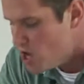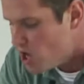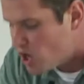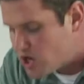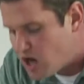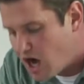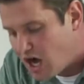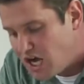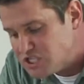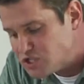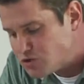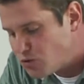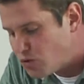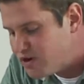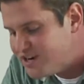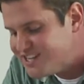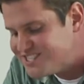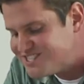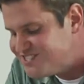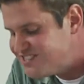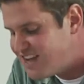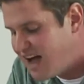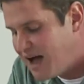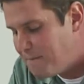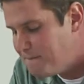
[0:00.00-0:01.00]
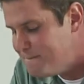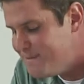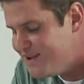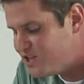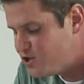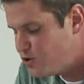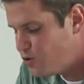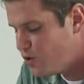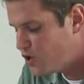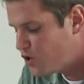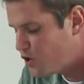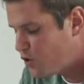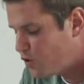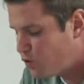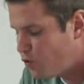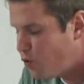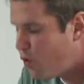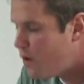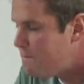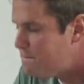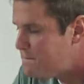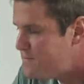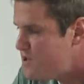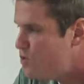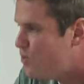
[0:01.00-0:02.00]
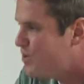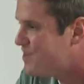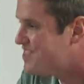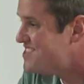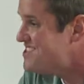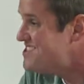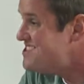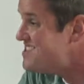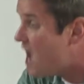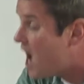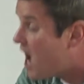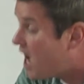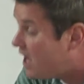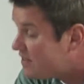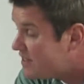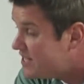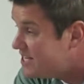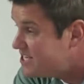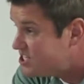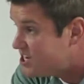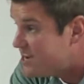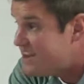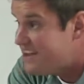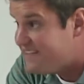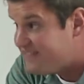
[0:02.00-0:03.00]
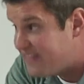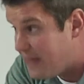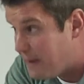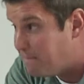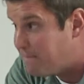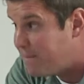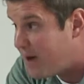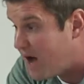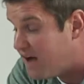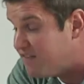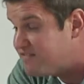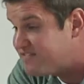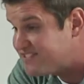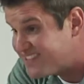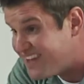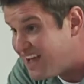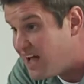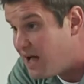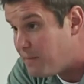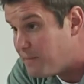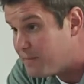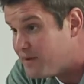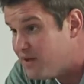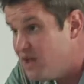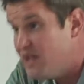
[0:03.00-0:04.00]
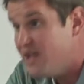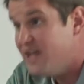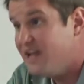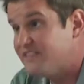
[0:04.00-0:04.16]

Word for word: God's word is not meant to equip you with knowledge that puffs up.